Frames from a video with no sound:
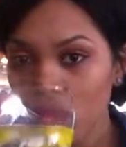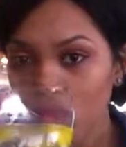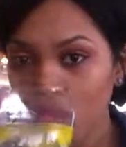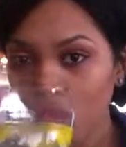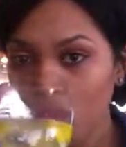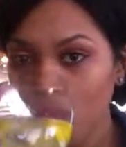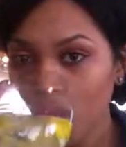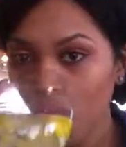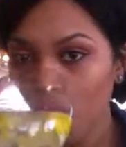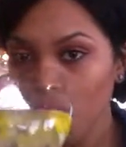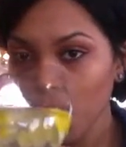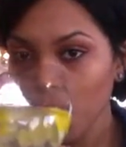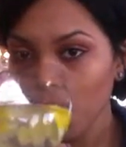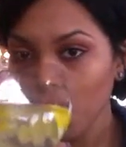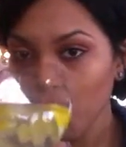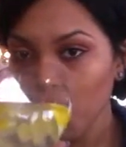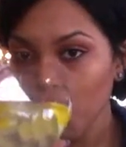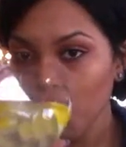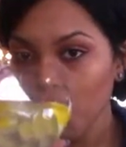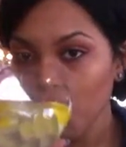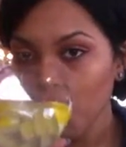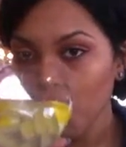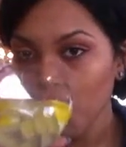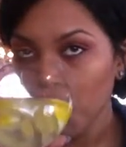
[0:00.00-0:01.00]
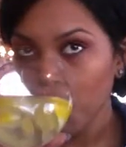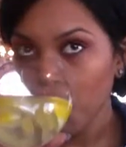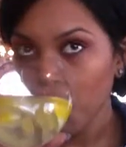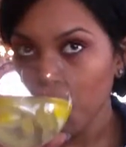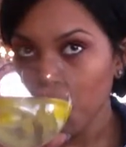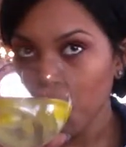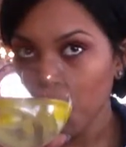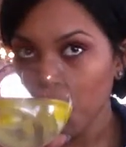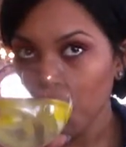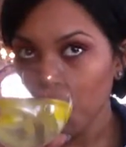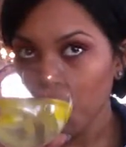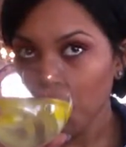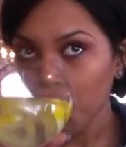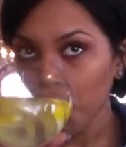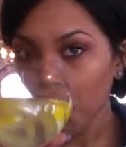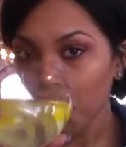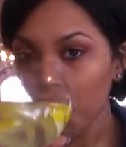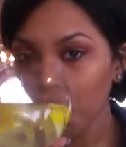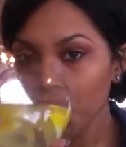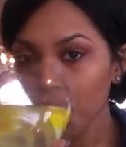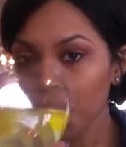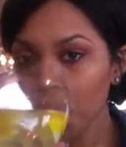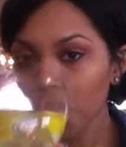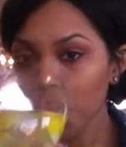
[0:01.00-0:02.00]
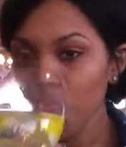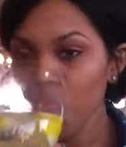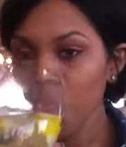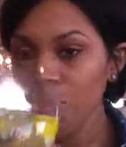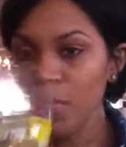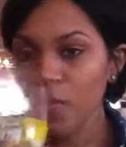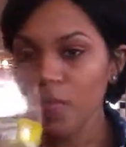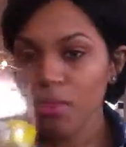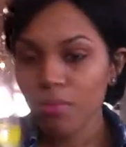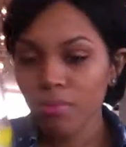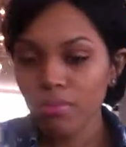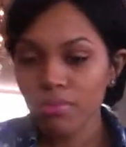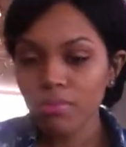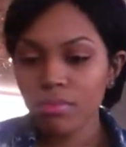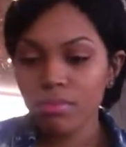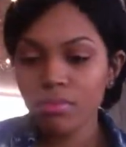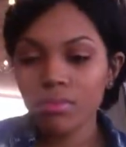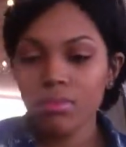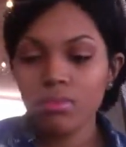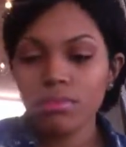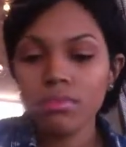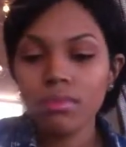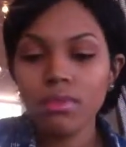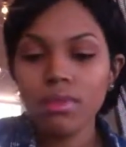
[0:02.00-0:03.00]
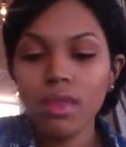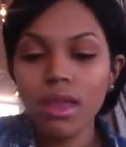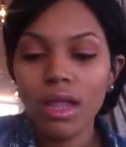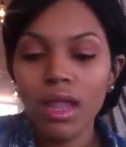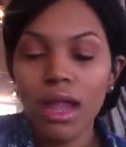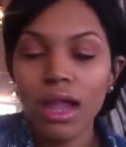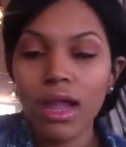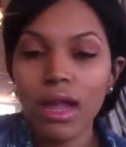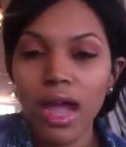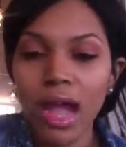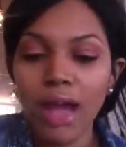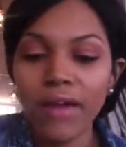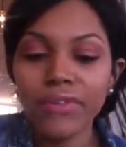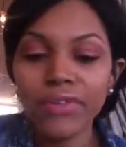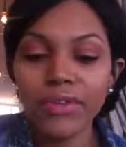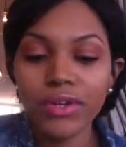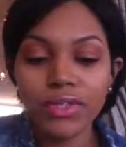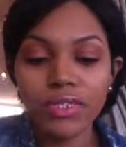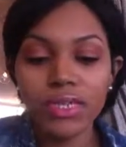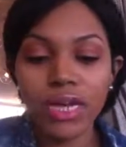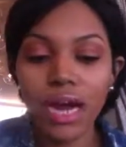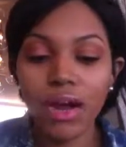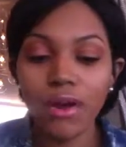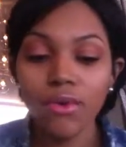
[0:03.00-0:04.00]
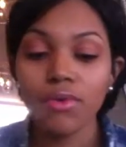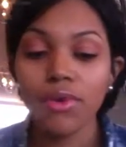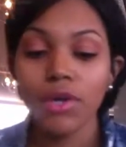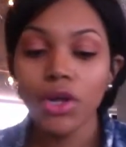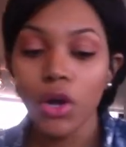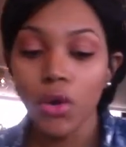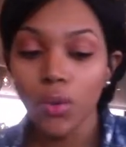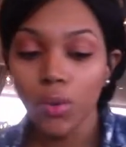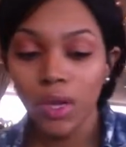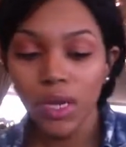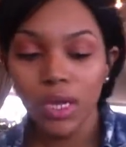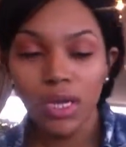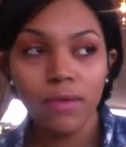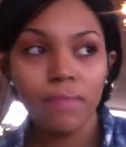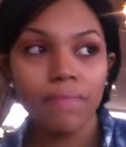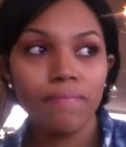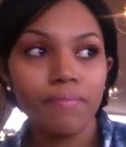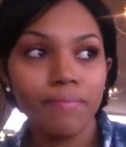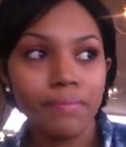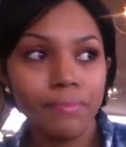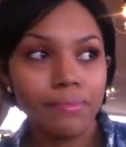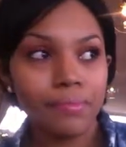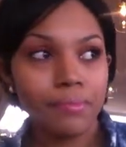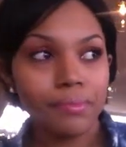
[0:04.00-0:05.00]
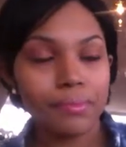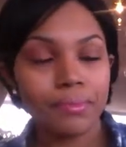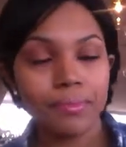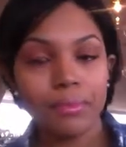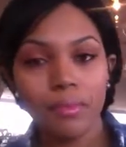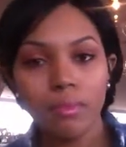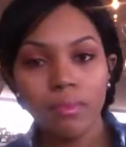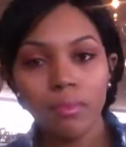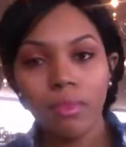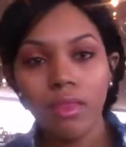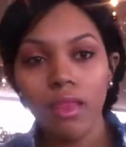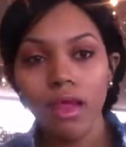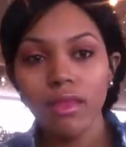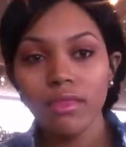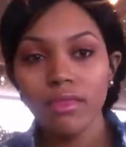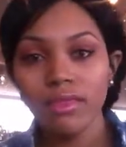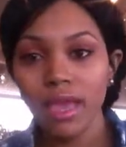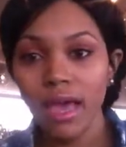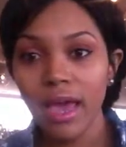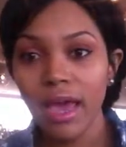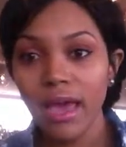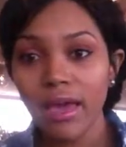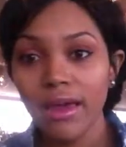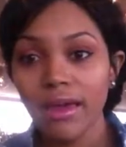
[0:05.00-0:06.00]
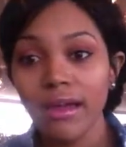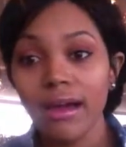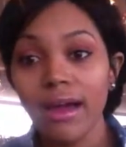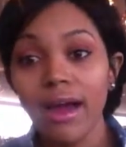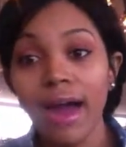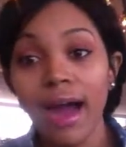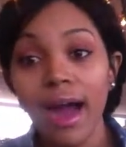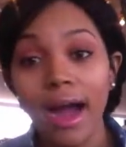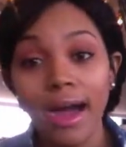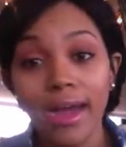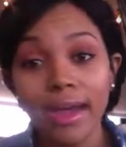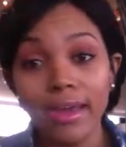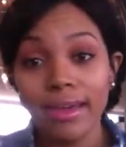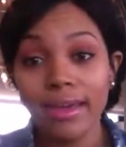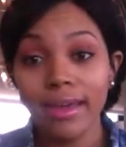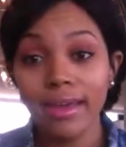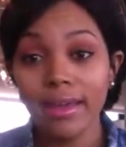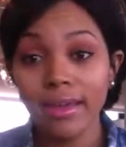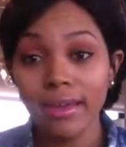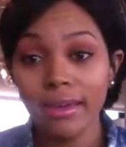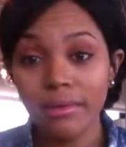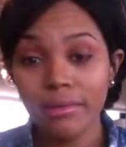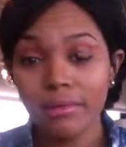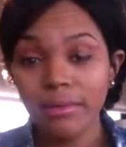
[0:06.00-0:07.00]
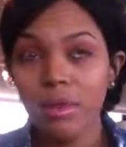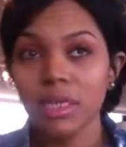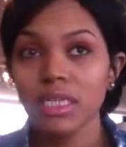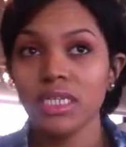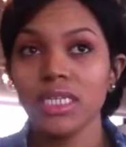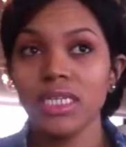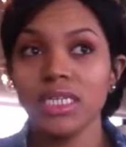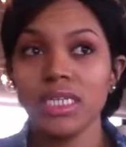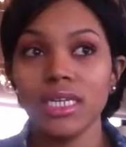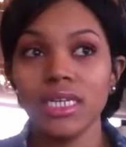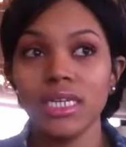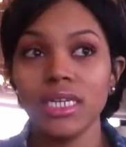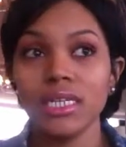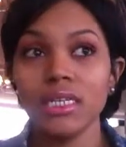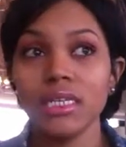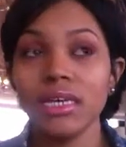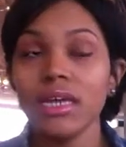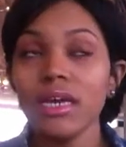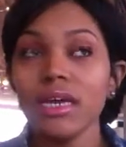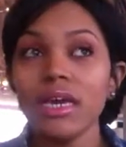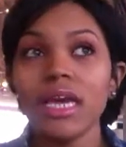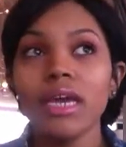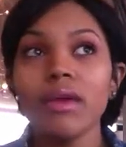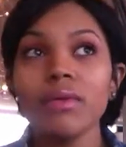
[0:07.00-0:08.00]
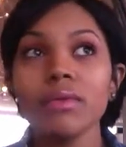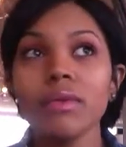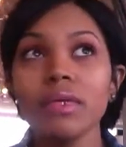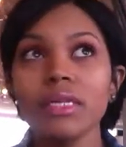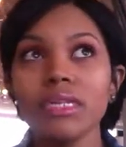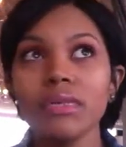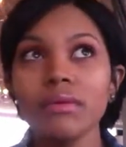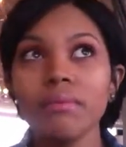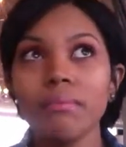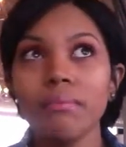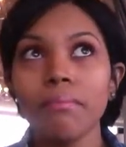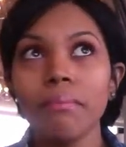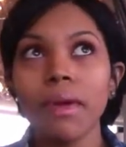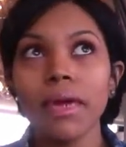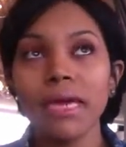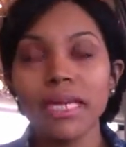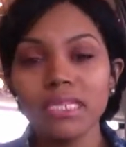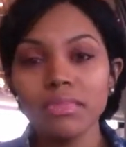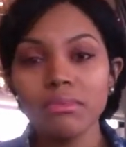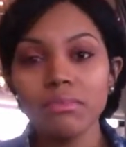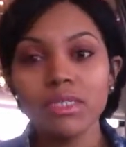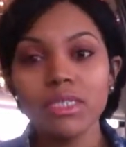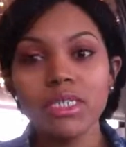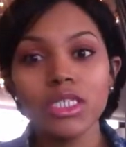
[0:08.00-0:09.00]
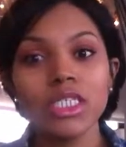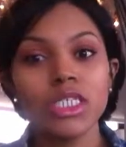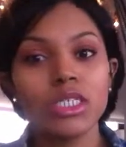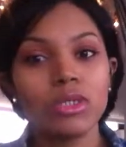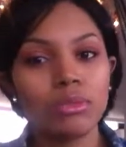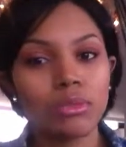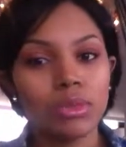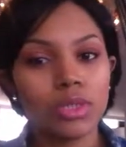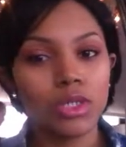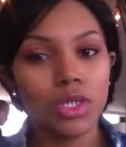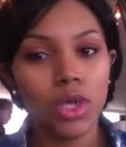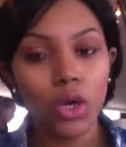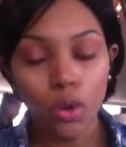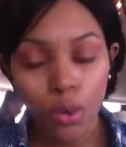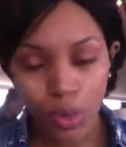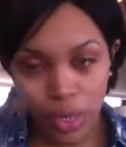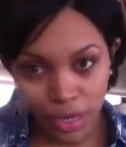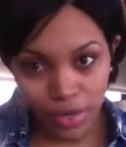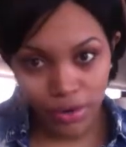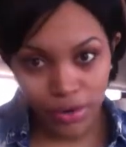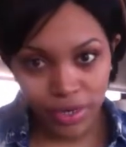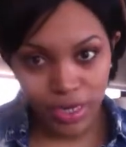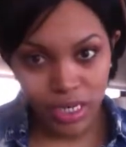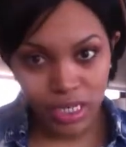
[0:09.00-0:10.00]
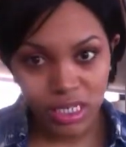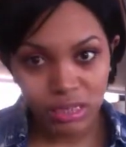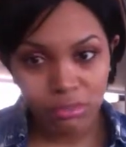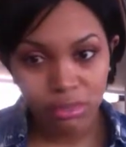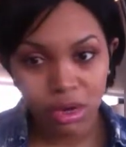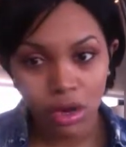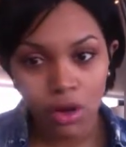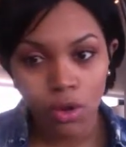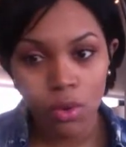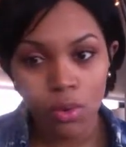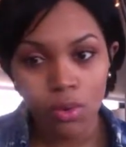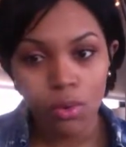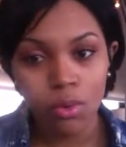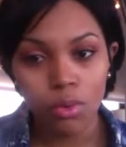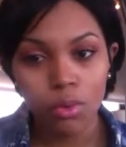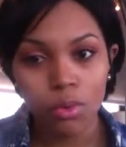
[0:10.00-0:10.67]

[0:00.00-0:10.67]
after now knowing that I am West Indian, it really makes me just so curious about